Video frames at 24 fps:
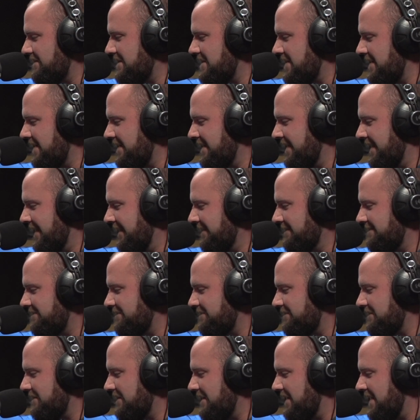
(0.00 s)
So yeah.
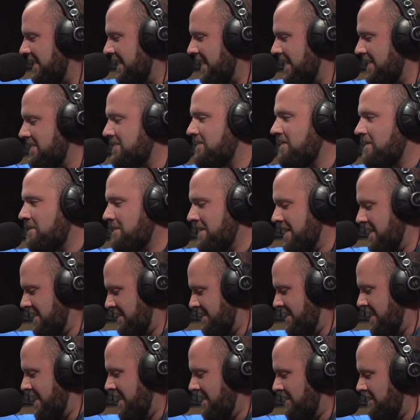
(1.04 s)
I got to start back
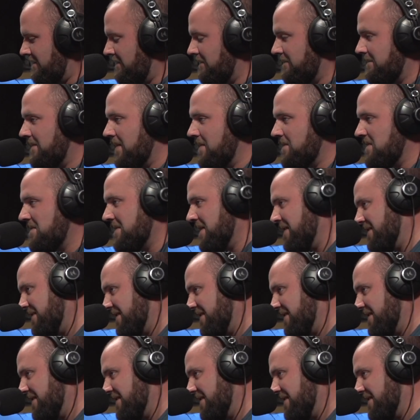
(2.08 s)
now. Maybe by